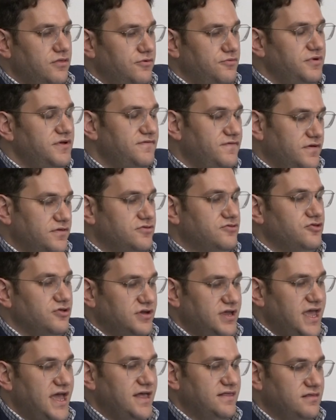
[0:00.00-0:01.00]
The refunds
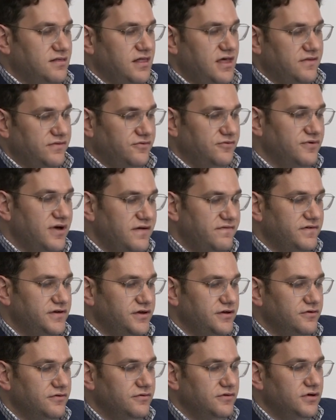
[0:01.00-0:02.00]
should cancel out the
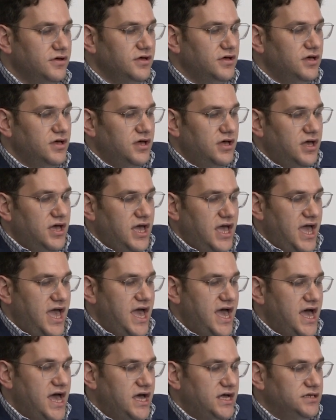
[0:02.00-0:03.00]
revenue,
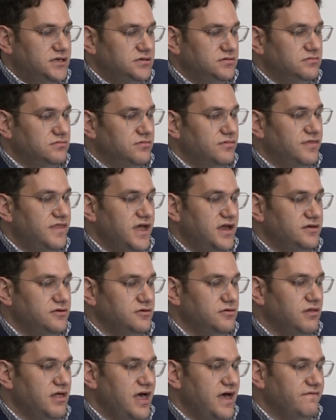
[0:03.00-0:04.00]
and then
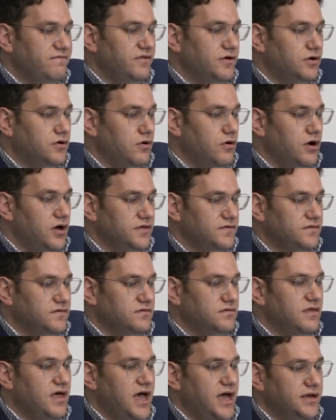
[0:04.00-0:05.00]
you'll have the
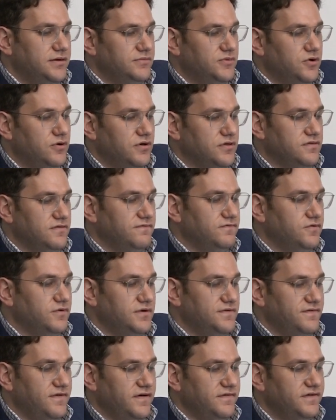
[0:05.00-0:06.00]
cost, the item cost of
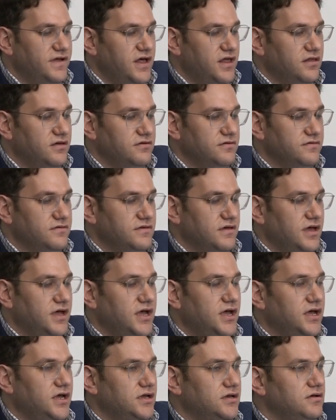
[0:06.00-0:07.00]
$25
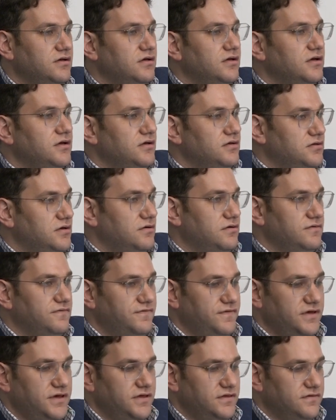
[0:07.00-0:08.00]
and total
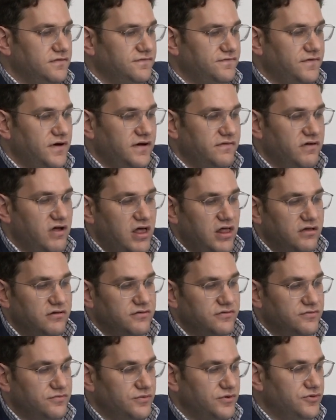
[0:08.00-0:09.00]
fees of
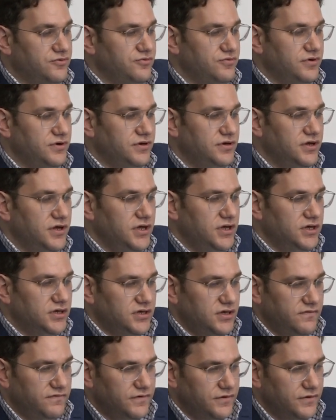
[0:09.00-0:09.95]
$5, which would give